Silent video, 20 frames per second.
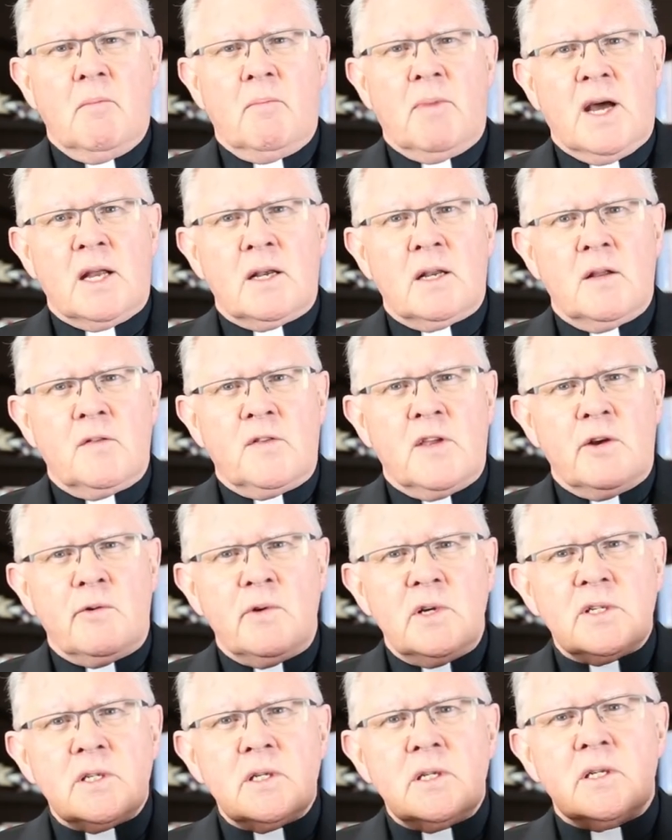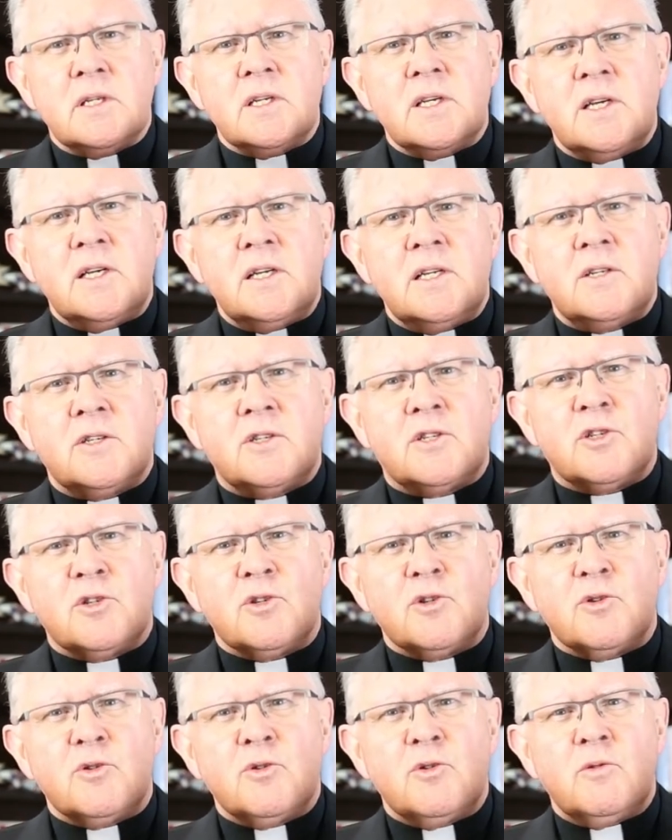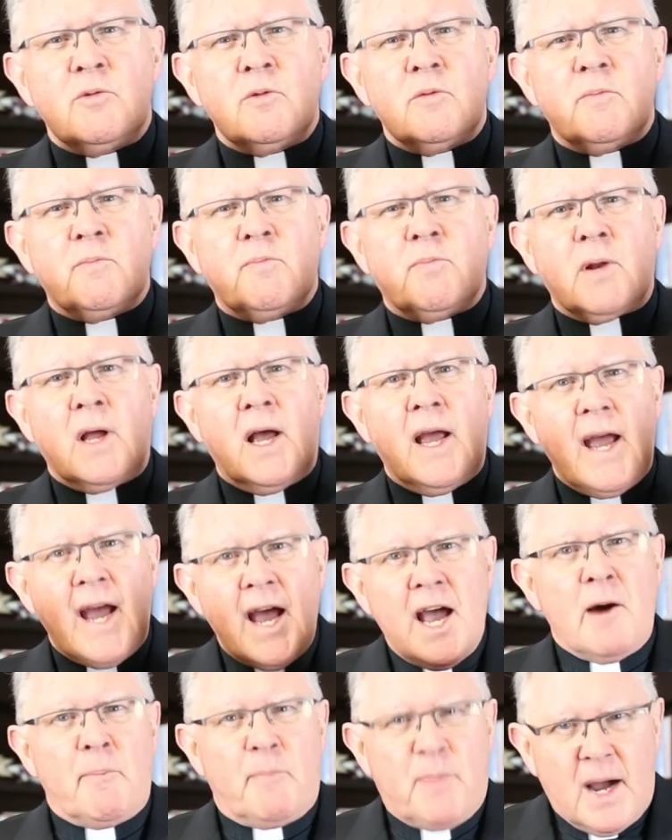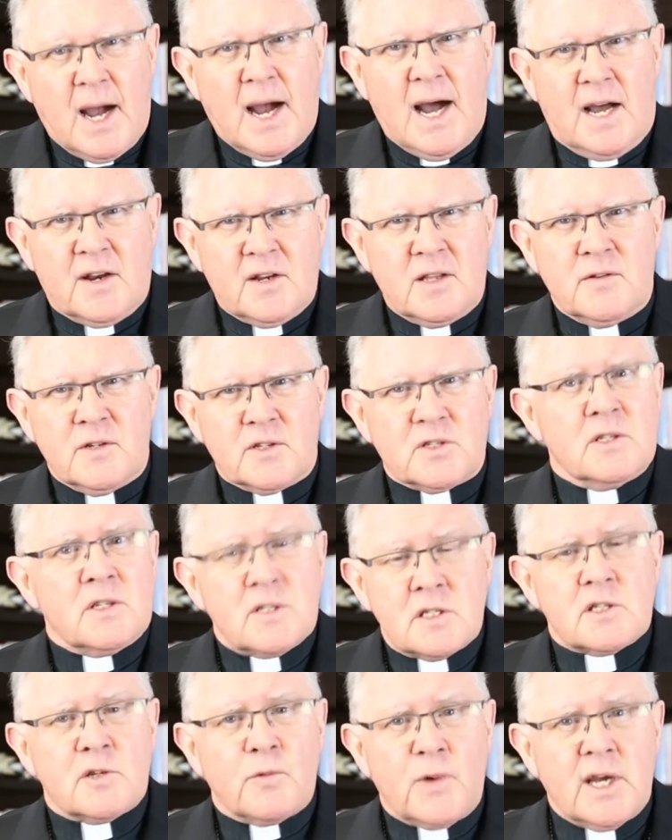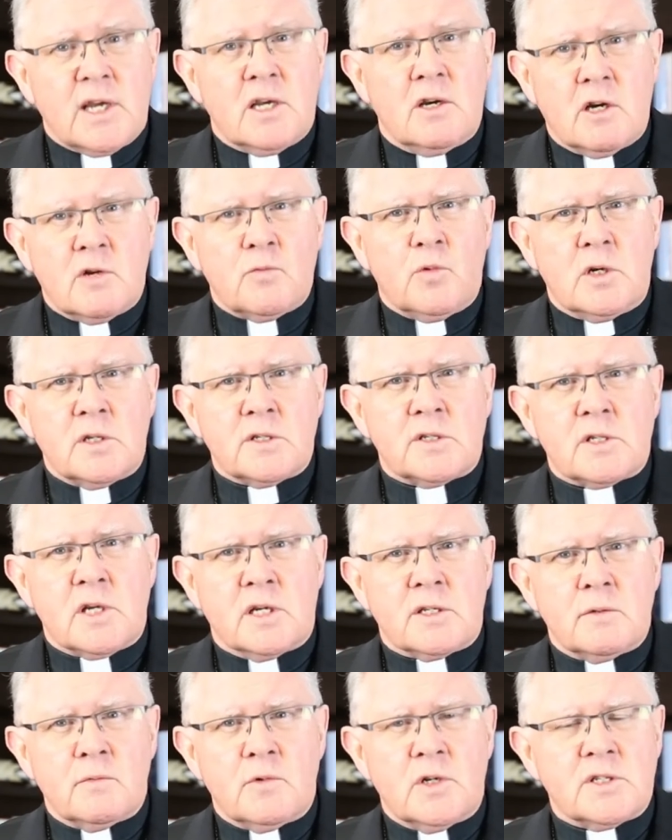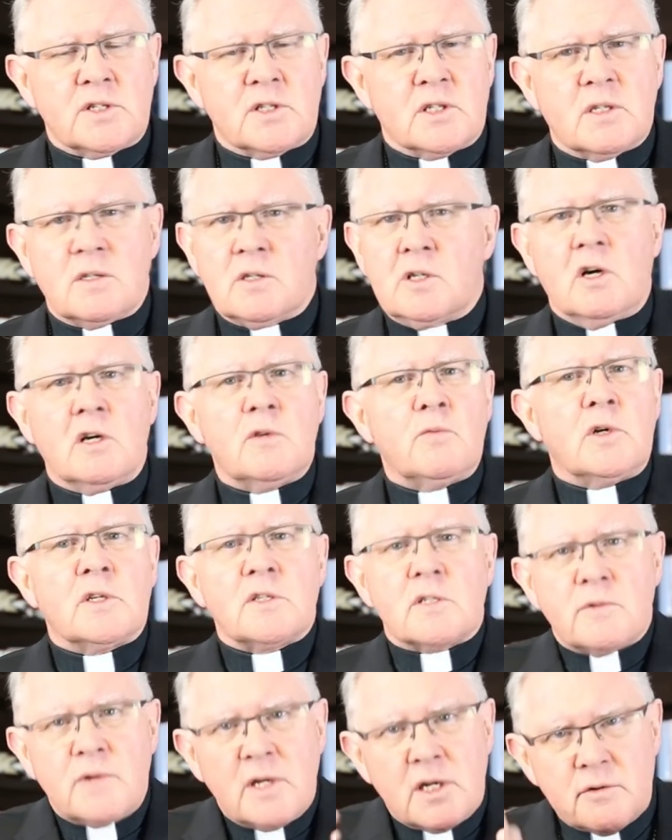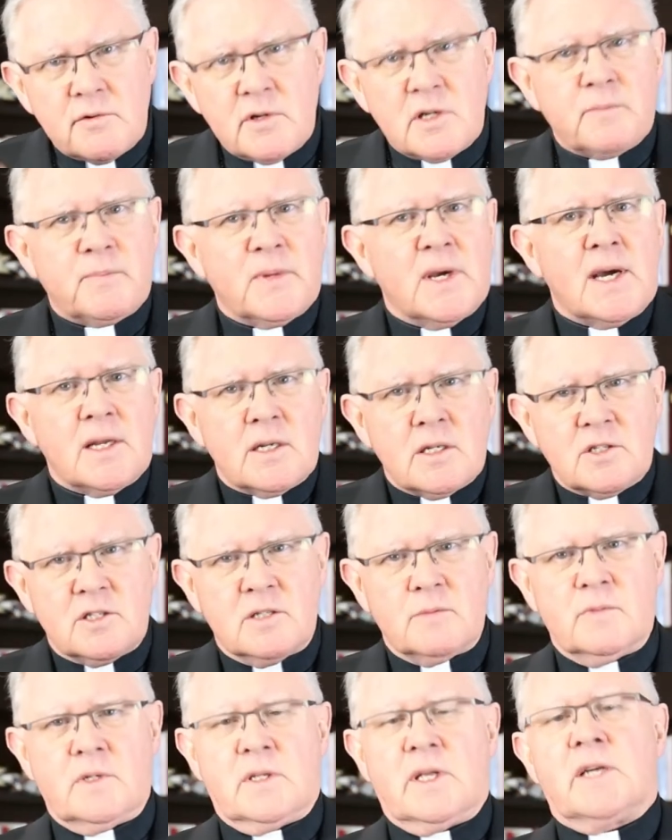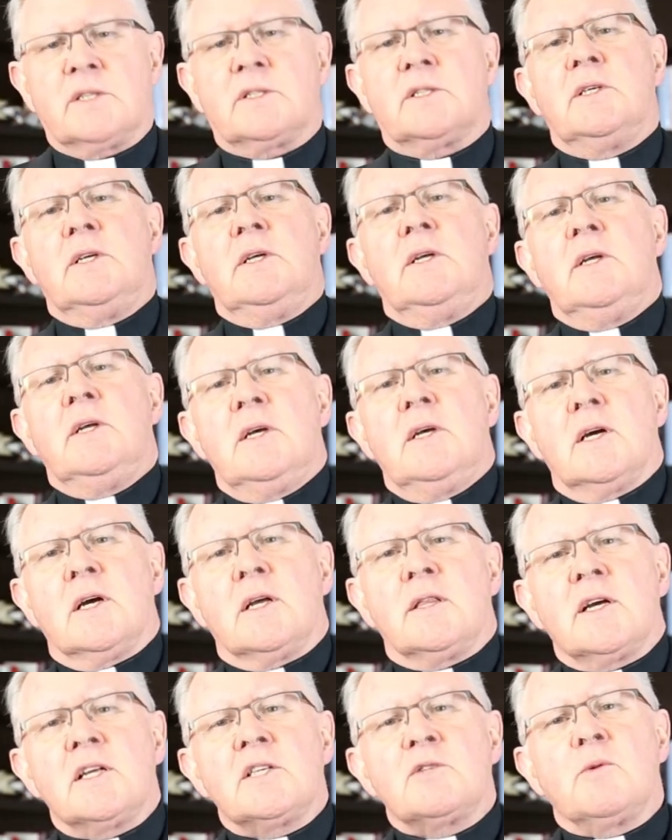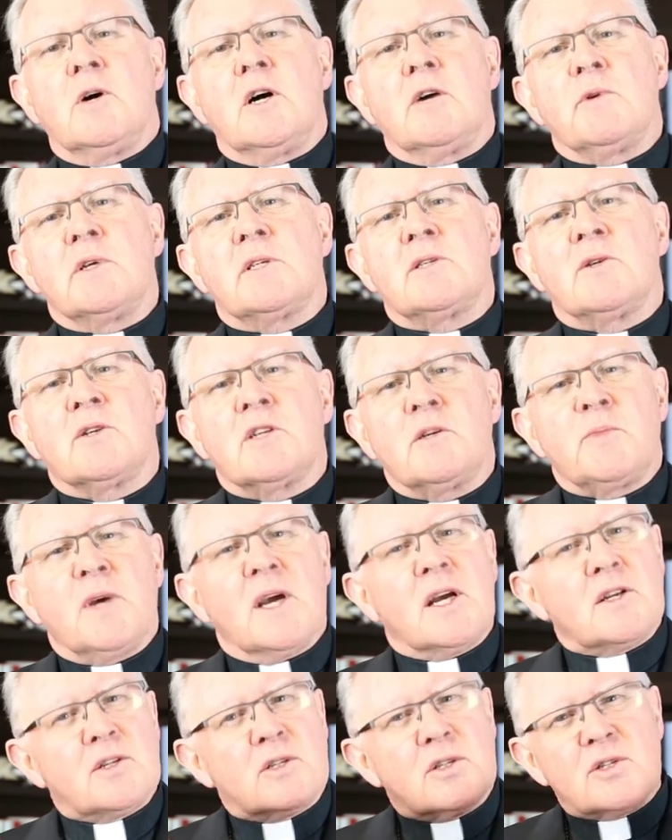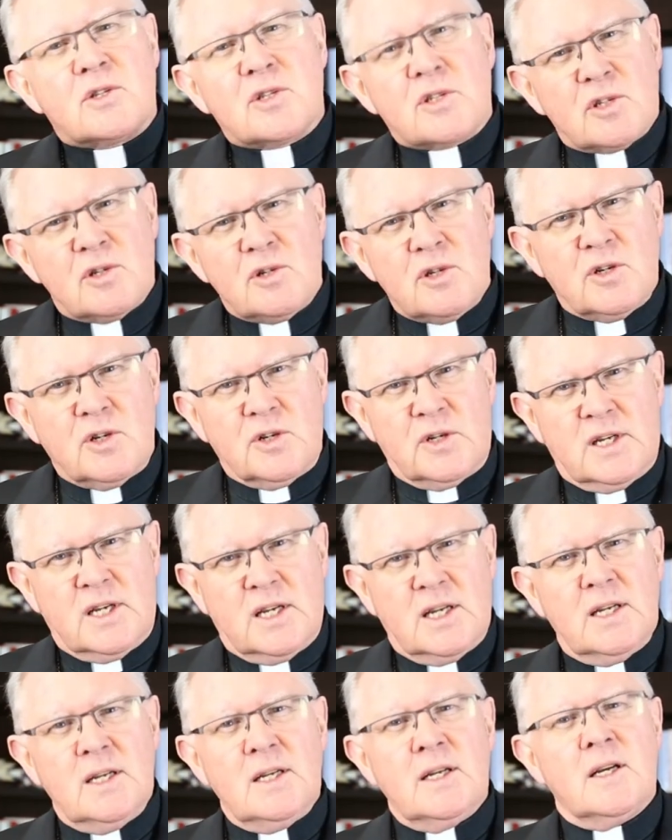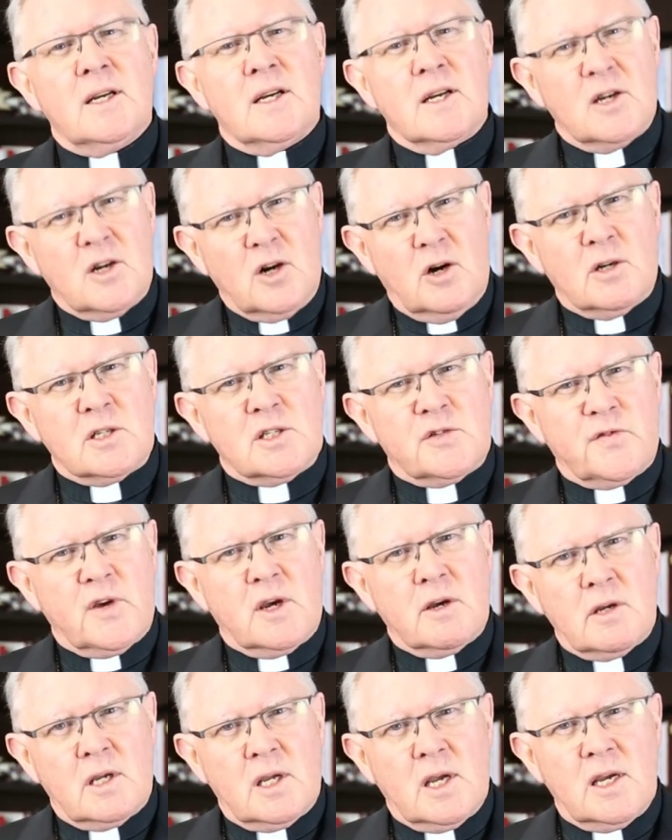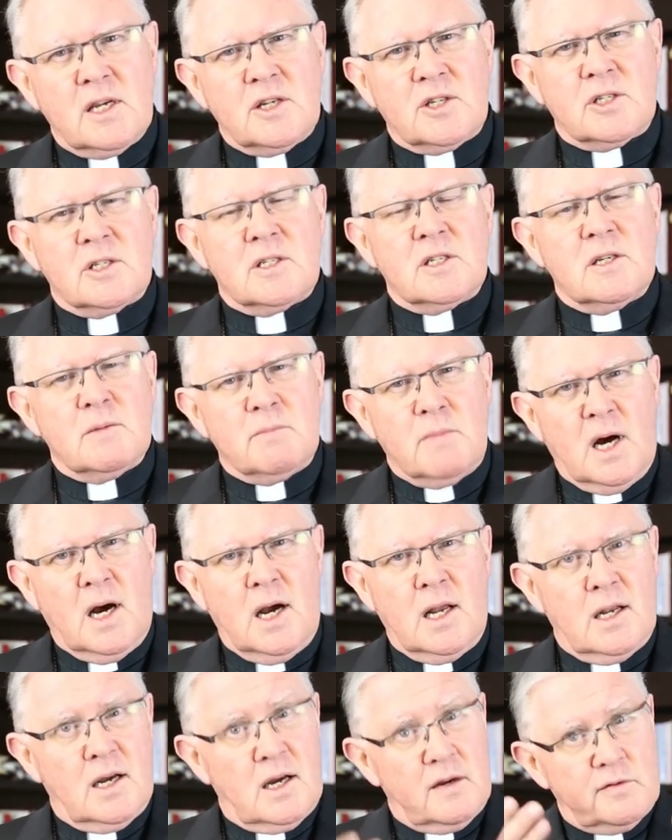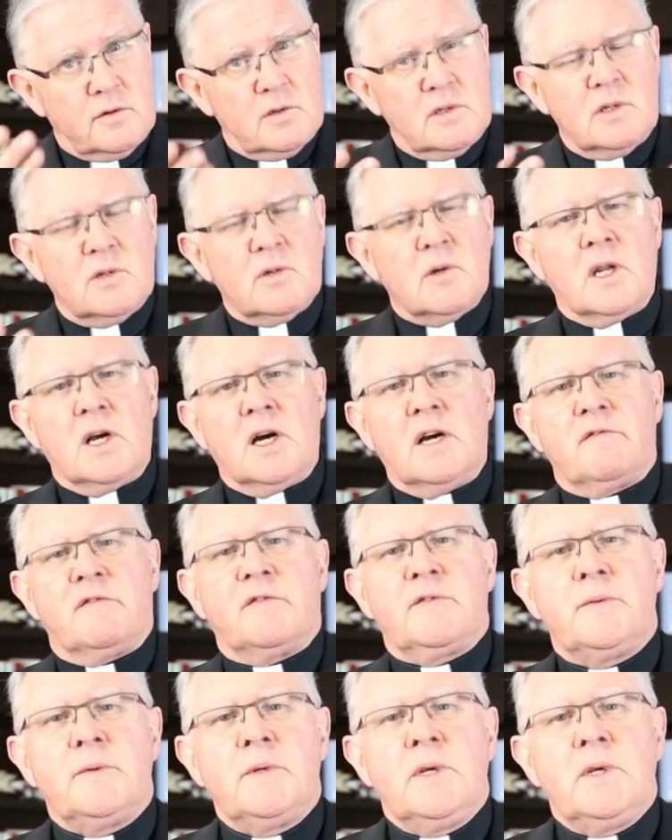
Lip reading: But there is a need to play our part in this. And this is the way God wants it. God wants to enter into partnership with us. And that's why we talk about discerning God's vocation in my life or your life.